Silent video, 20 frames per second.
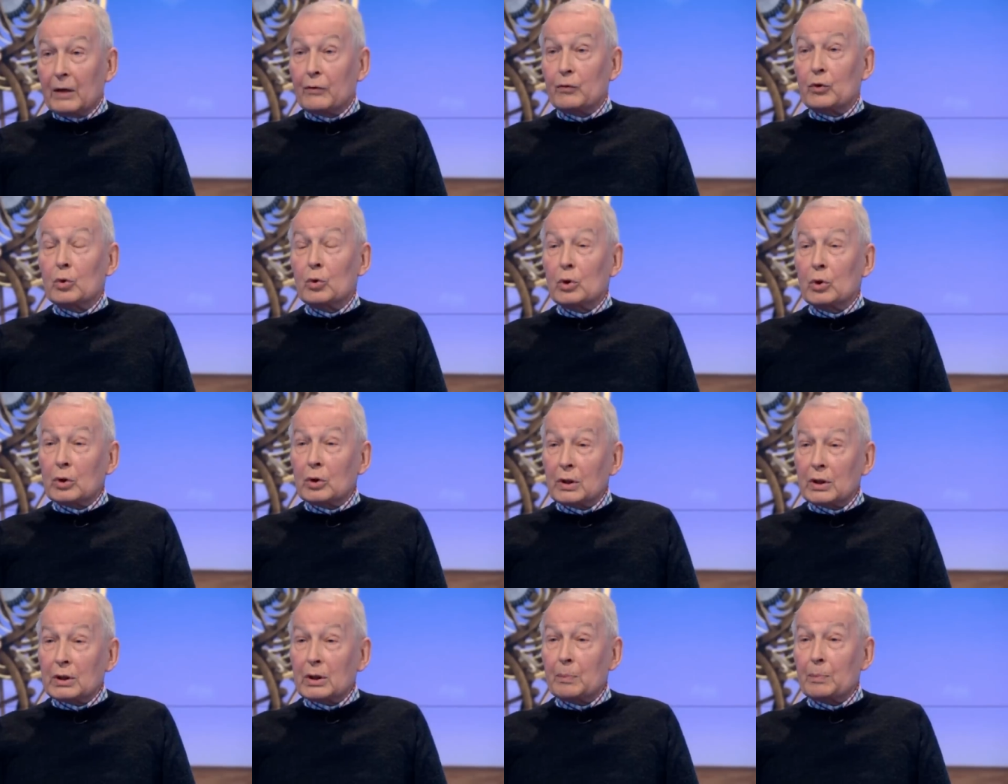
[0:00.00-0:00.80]
if you
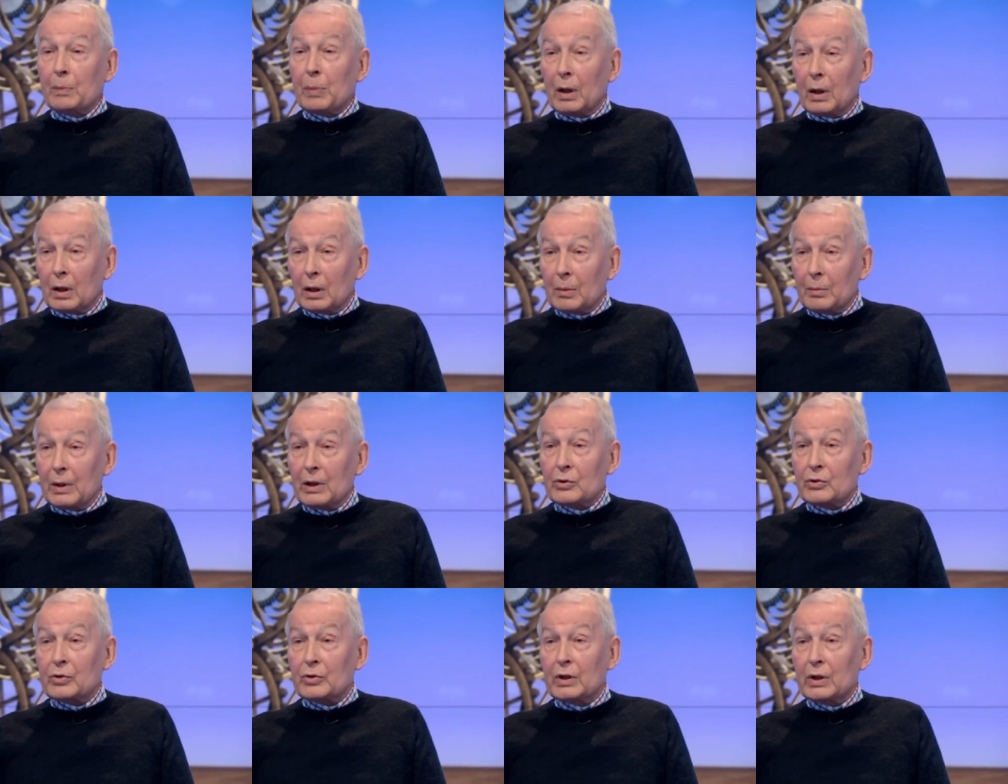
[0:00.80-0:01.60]
look at the
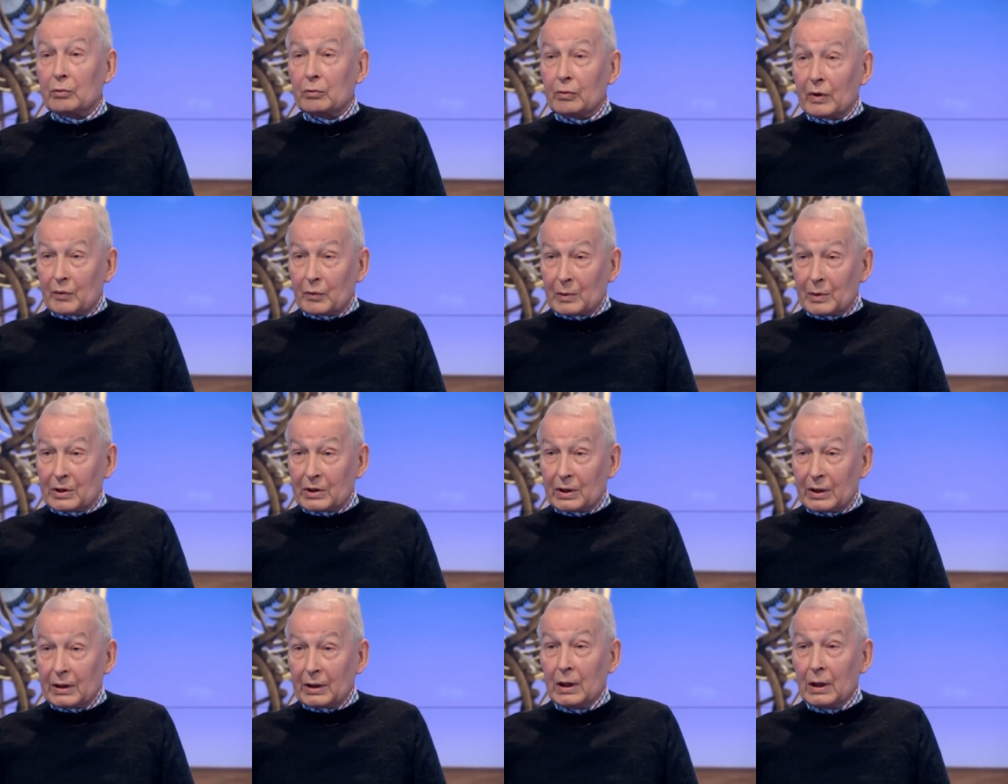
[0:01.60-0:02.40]
parliamentary
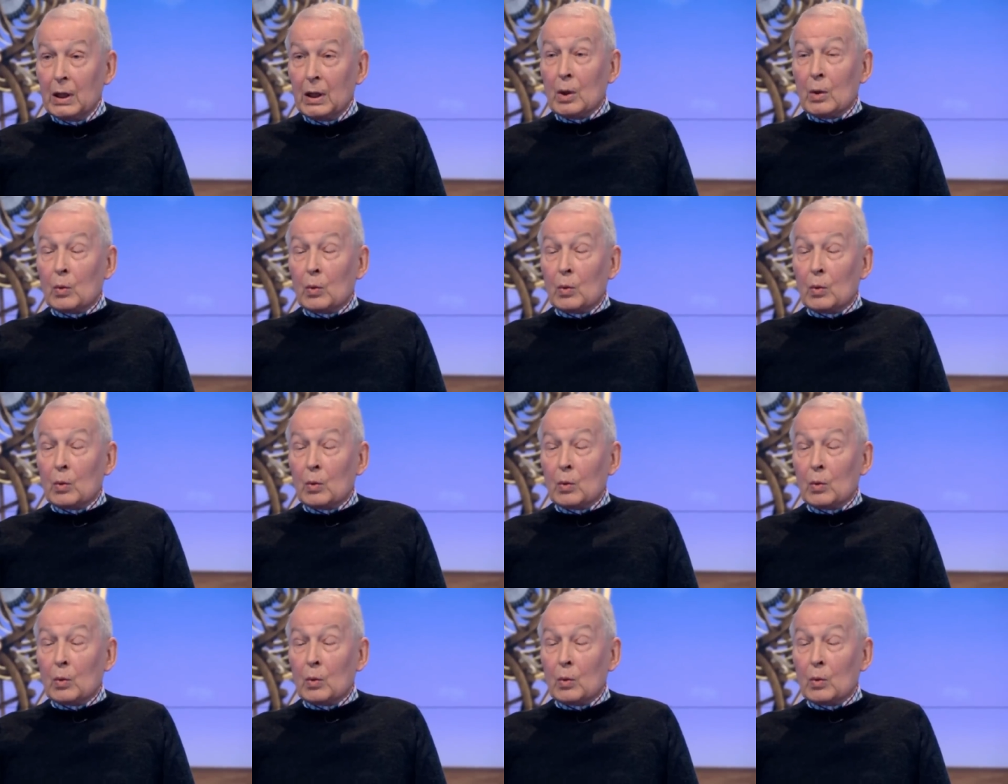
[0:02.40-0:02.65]
arithmetic,